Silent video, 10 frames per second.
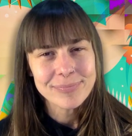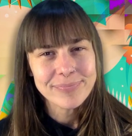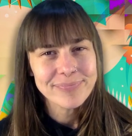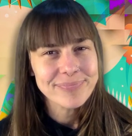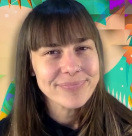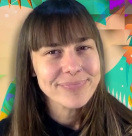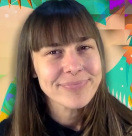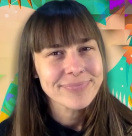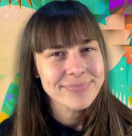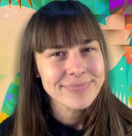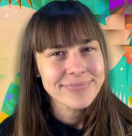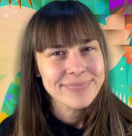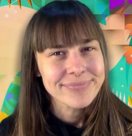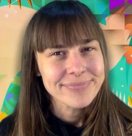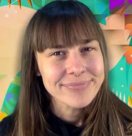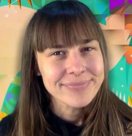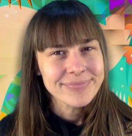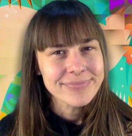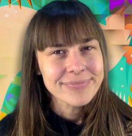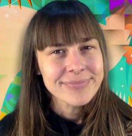
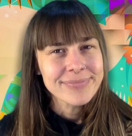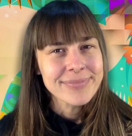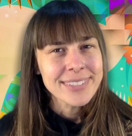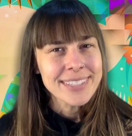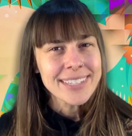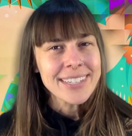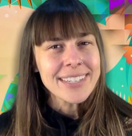[no speech]